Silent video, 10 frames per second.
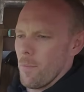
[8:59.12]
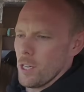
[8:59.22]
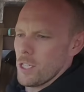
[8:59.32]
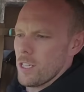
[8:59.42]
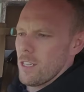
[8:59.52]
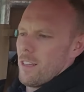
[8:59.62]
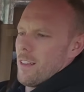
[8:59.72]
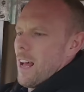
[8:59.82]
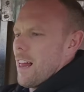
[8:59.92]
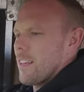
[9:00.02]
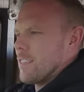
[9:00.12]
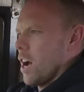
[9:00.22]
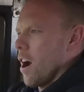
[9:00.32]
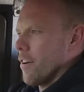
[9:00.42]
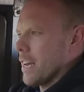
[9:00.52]
From the
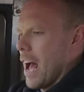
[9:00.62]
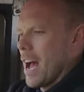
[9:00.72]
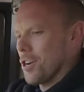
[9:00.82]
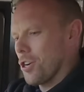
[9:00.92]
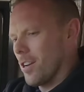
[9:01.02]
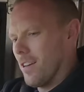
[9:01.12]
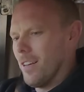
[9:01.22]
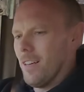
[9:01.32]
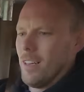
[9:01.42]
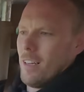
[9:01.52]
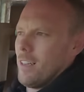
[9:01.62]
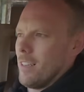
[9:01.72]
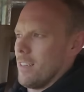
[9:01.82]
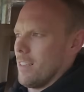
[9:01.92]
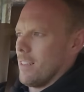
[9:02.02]
Alcantara dash
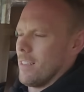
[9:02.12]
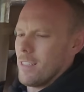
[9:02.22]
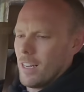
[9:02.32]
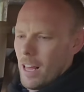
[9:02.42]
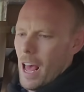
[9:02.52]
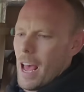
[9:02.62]
to the